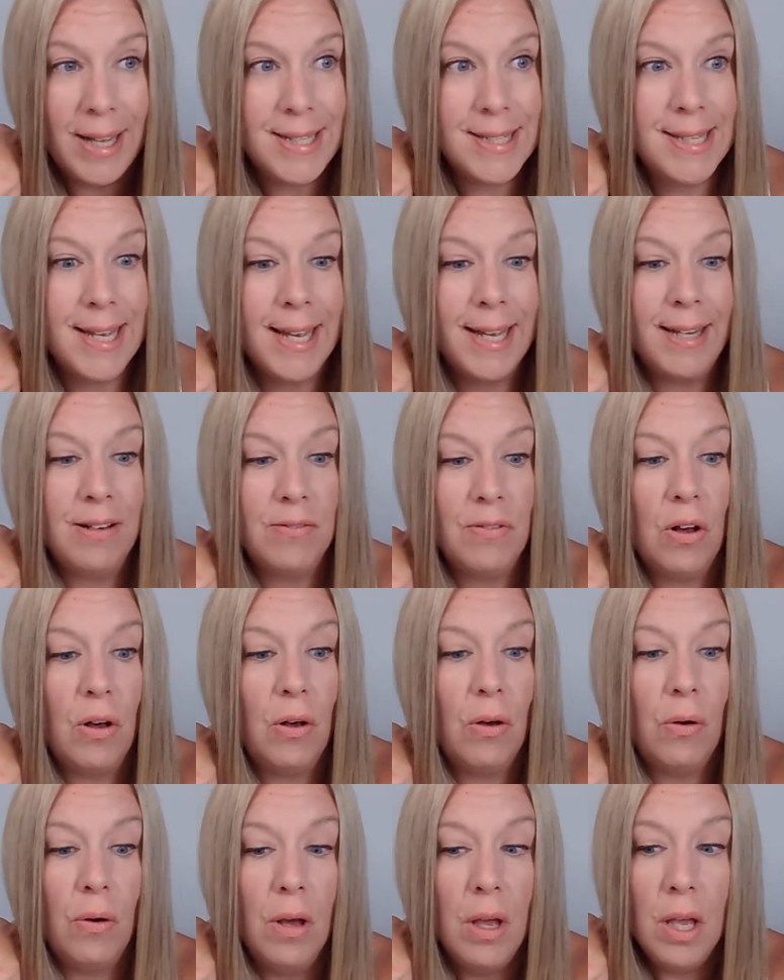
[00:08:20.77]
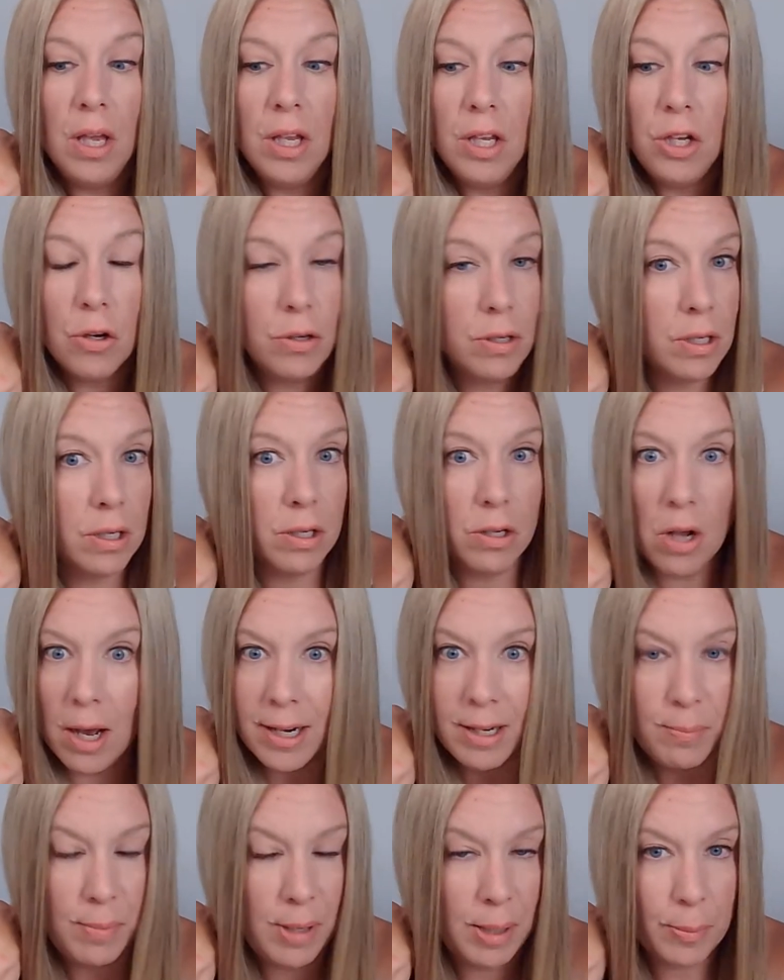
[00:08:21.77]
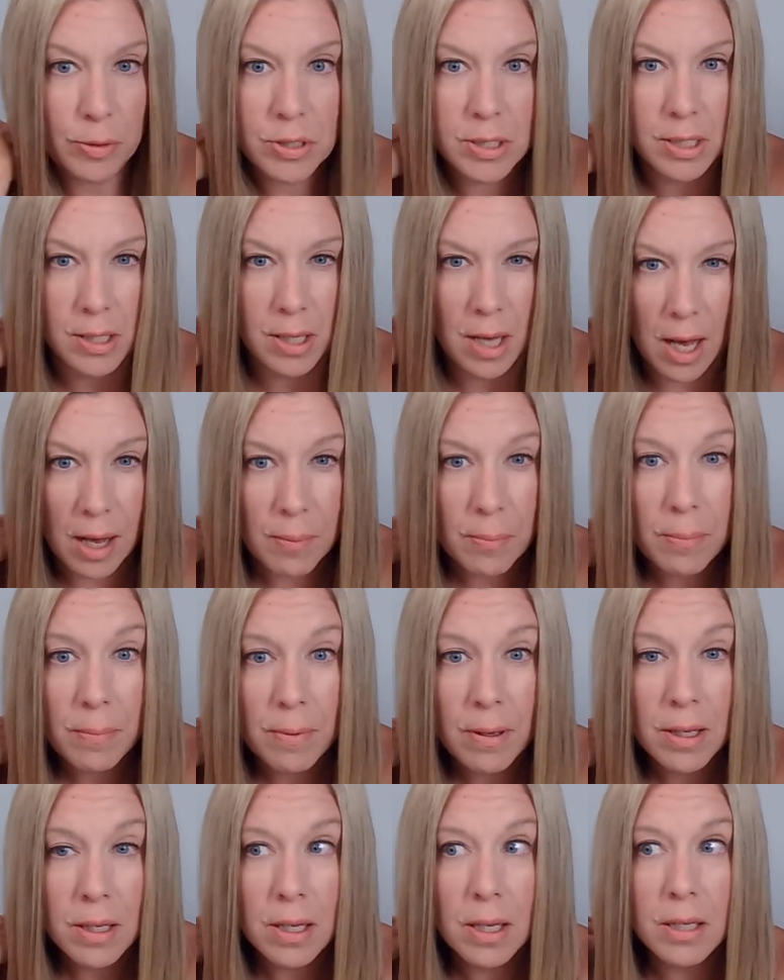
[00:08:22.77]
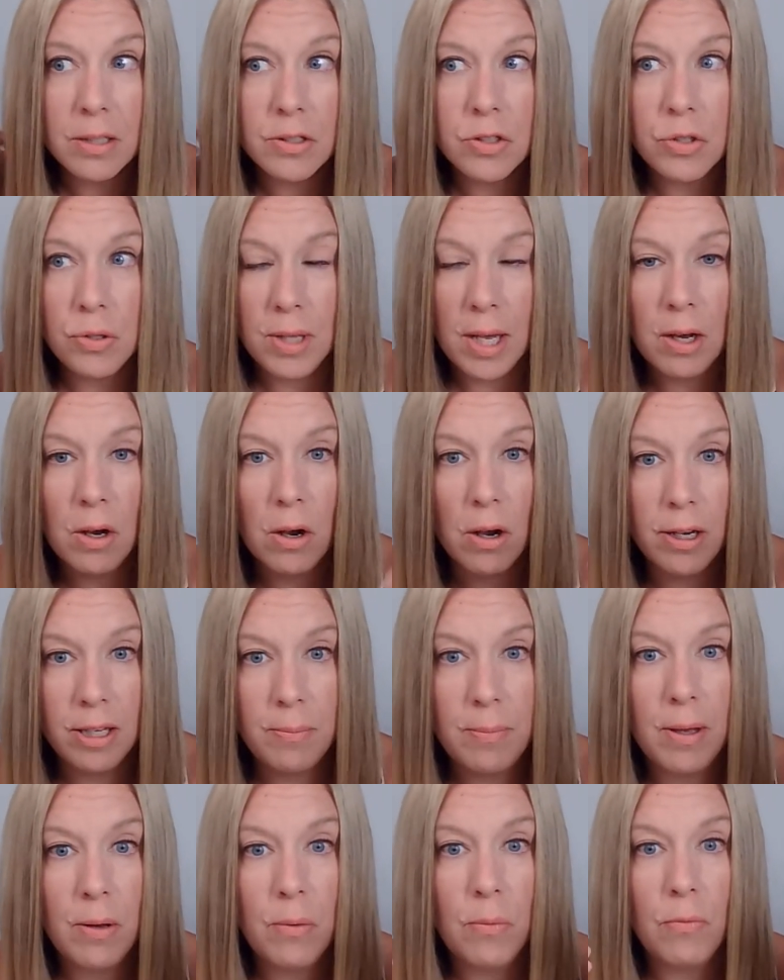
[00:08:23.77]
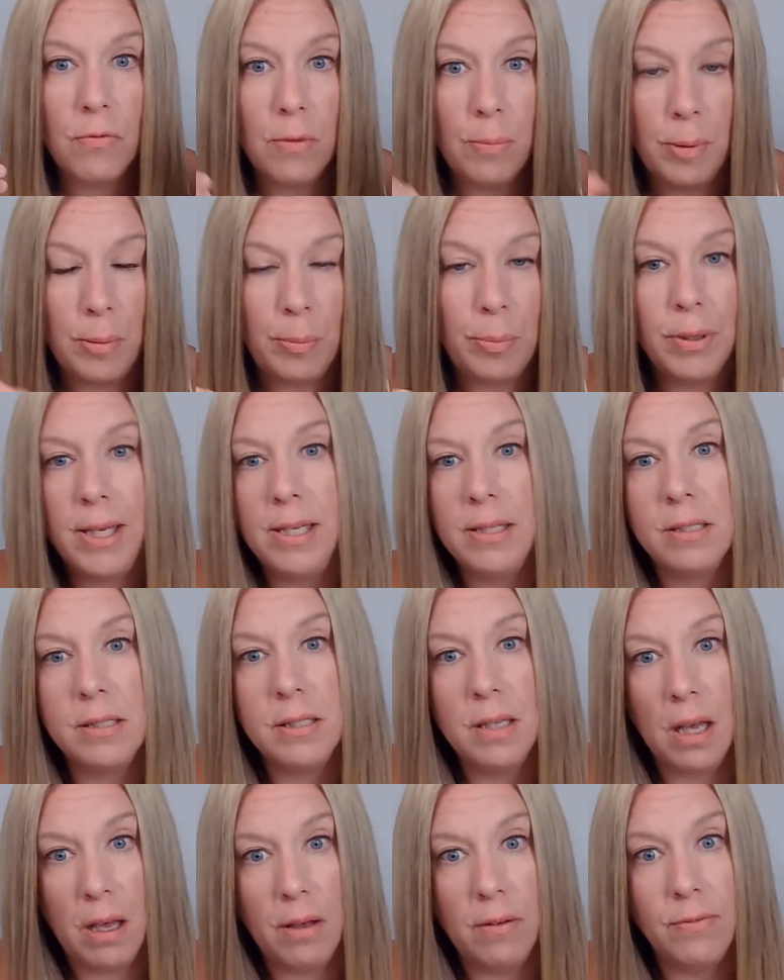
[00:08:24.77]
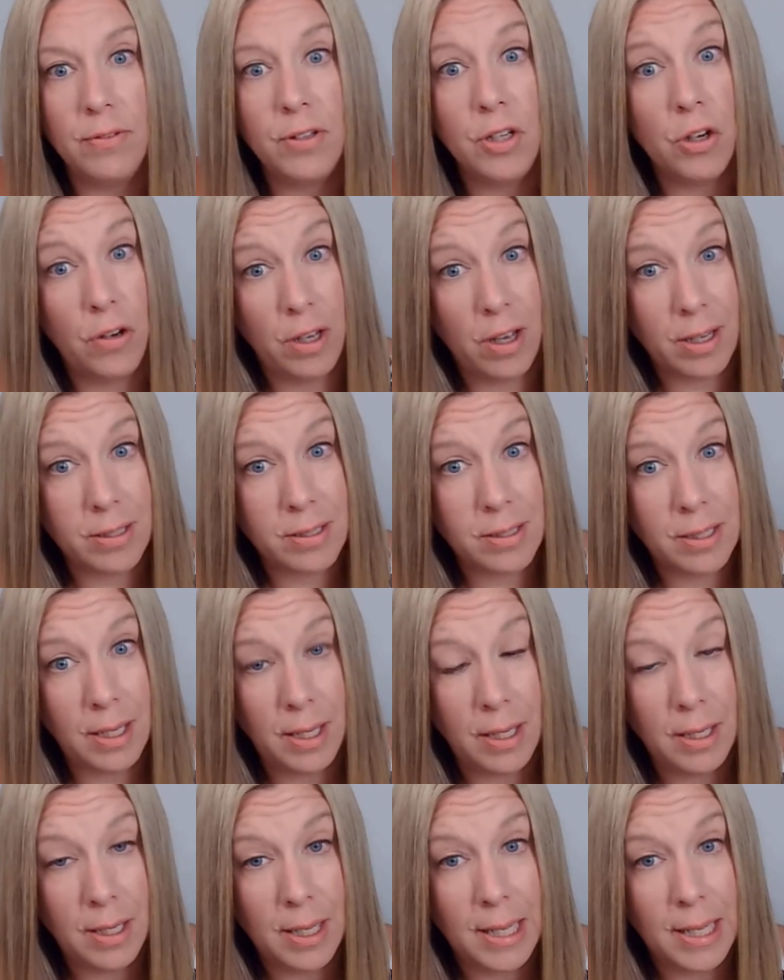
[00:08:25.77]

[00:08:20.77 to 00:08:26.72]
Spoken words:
And second of all, you're not going to be able to come to that argument from a place of curiosity.